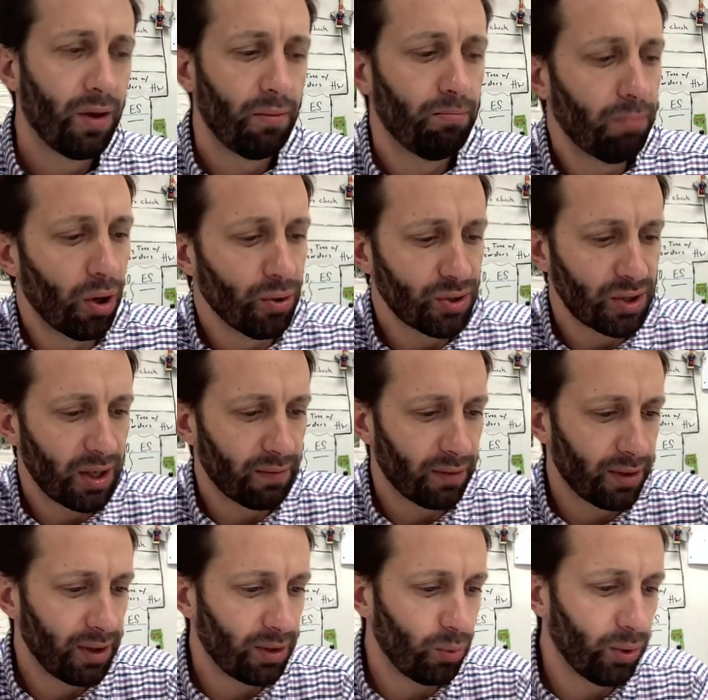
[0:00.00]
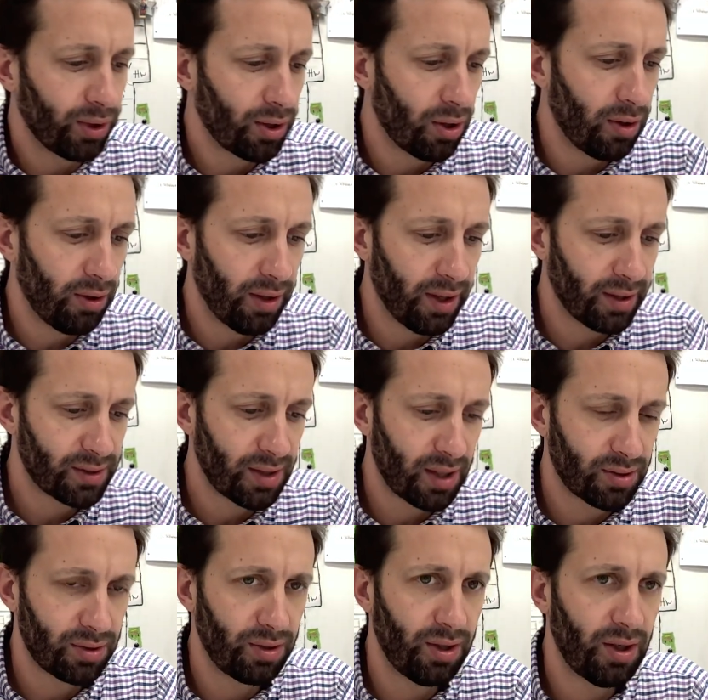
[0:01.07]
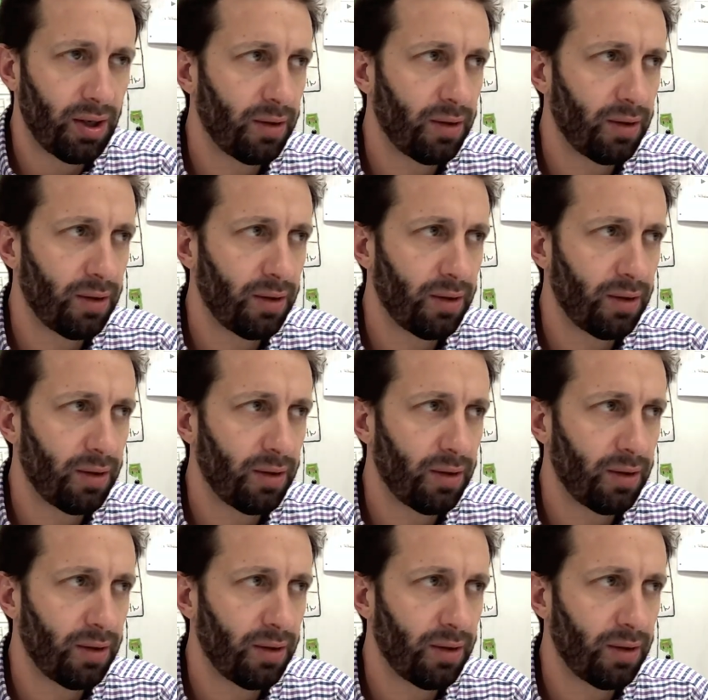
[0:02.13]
Most everything that we call lakes actually